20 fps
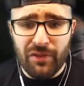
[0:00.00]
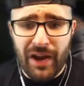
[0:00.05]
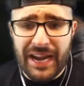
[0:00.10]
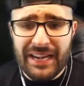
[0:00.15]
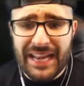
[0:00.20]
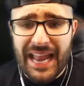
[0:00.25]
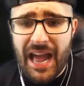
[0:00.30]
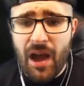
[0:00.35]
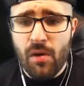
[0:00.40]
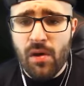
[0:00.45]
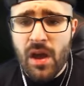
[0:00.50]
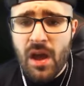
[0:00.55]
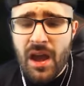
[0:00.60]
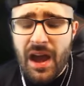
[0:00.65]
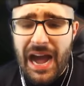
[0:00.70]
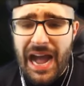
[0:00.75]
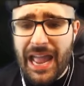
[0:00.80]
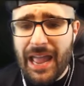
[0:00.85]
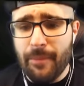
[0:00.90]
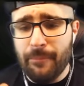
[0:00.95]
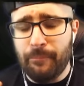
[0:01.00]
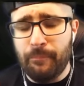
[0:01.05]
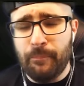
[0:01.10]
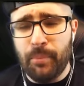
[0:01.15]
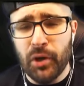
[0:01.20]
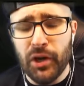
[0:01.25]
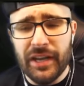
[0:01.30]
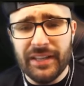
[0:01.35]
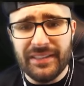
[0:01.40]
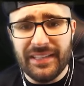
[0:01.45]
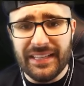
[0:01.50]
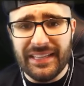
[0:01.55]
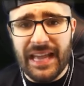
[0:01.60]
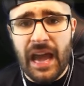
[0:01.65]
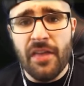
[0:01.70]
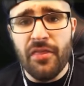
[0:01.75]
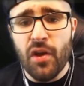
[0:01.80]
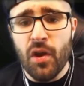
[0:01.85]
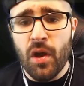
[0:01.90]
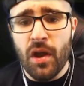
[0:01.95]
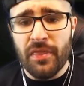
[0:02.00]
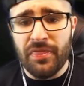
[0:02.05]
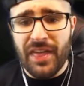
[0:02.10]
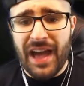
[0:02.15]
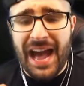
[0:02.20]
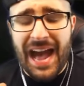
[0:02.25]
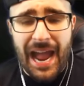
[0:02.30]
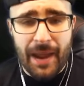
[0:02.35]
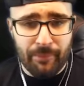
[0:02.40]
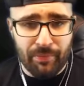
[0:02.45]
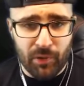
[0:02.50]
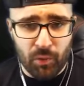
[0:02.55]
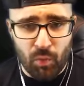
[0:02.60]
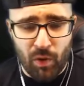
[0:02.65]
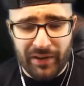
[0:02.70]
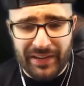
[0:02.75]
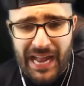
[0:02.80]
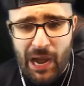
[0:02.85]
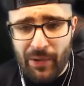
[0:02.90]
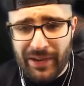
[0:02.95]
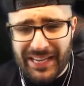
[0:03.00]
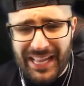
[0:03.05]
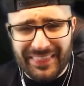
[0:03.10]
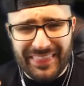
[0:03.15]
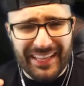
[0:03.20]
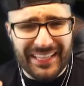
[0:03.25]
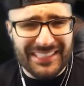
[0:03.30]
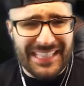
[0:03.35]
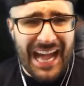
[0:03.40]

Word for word: right now, I am putting together the hybrid one. Now, I think it's